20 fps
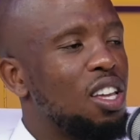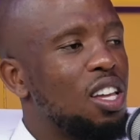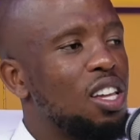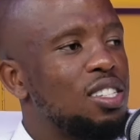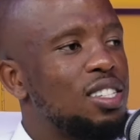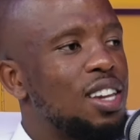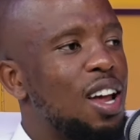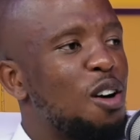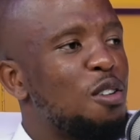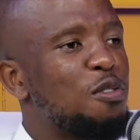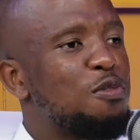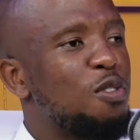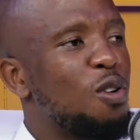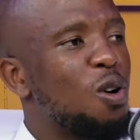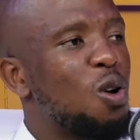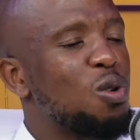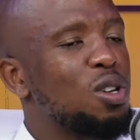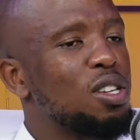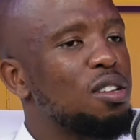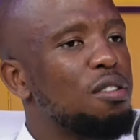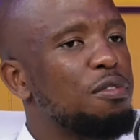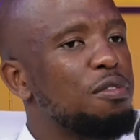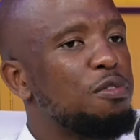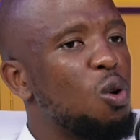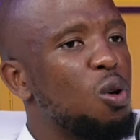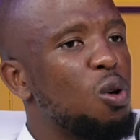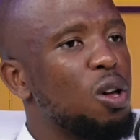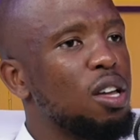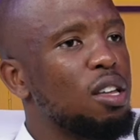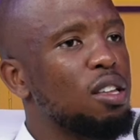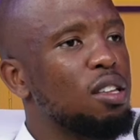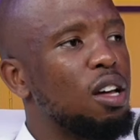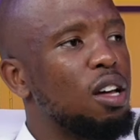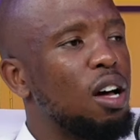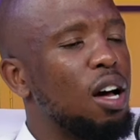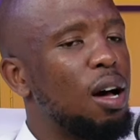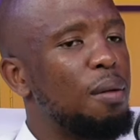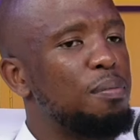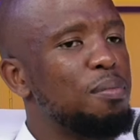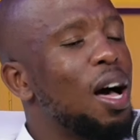is now following following
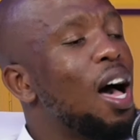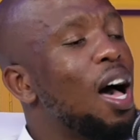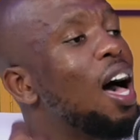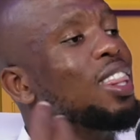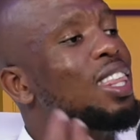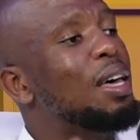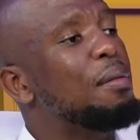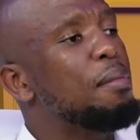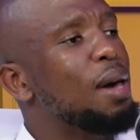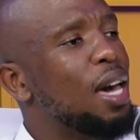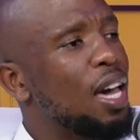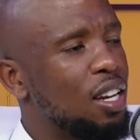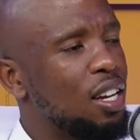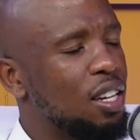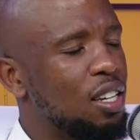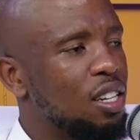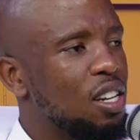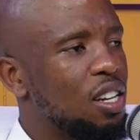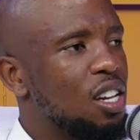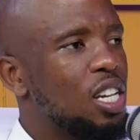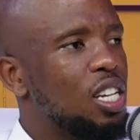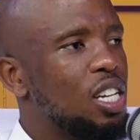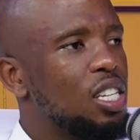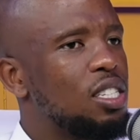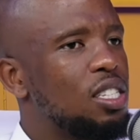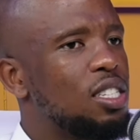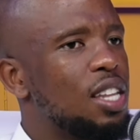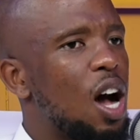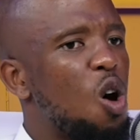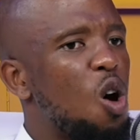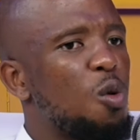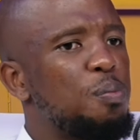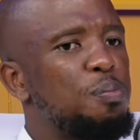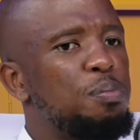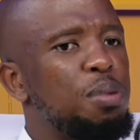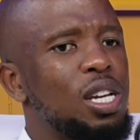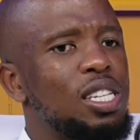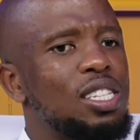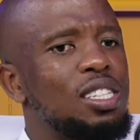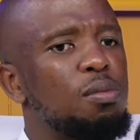um, other men, mm. is now
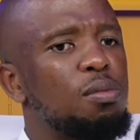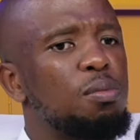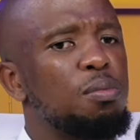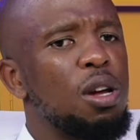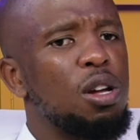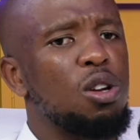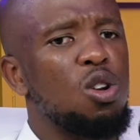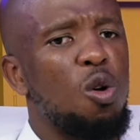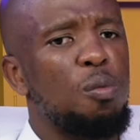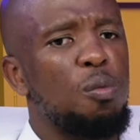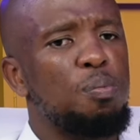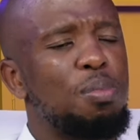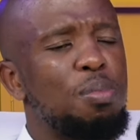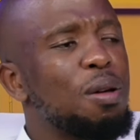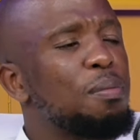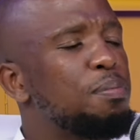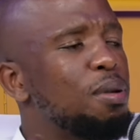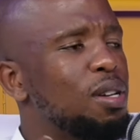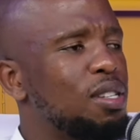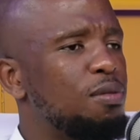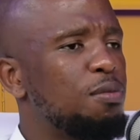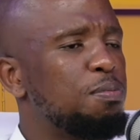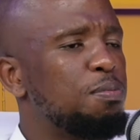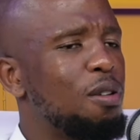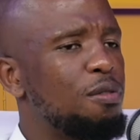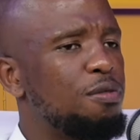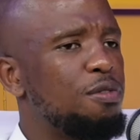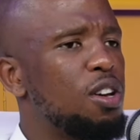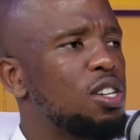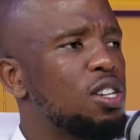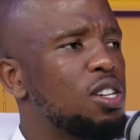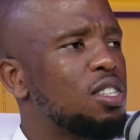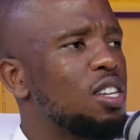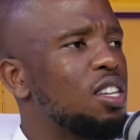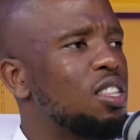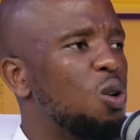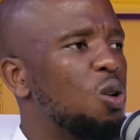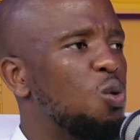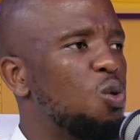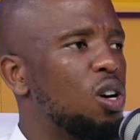mm. you know, being per perverse in
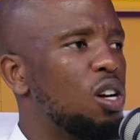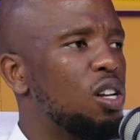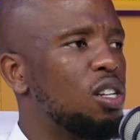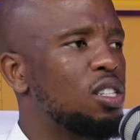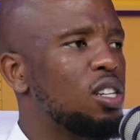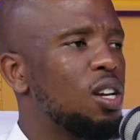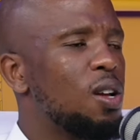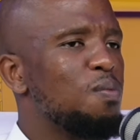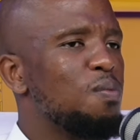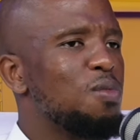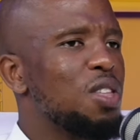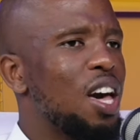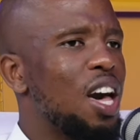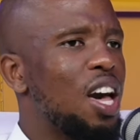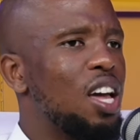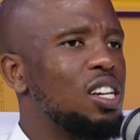the world, and